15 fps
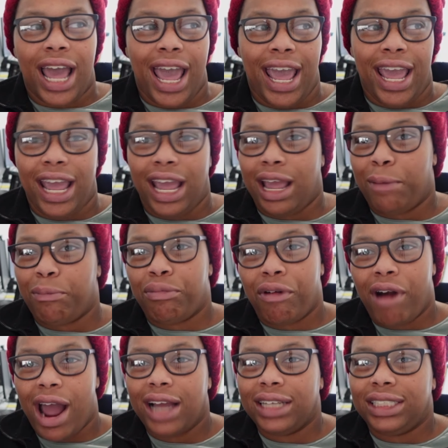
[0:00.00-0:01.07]
a
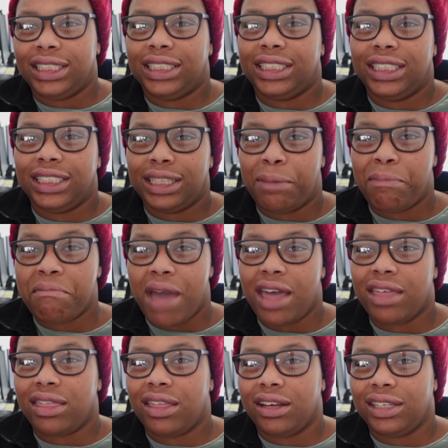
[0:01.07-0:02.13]
practice, it's a
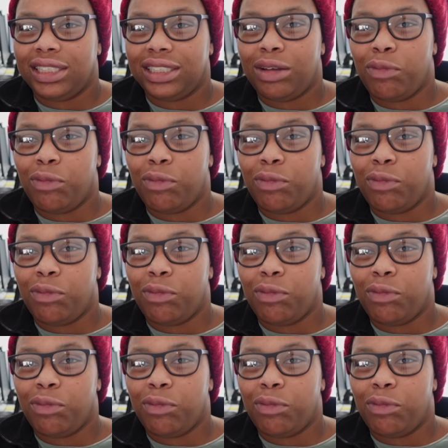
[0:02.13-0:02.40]
method.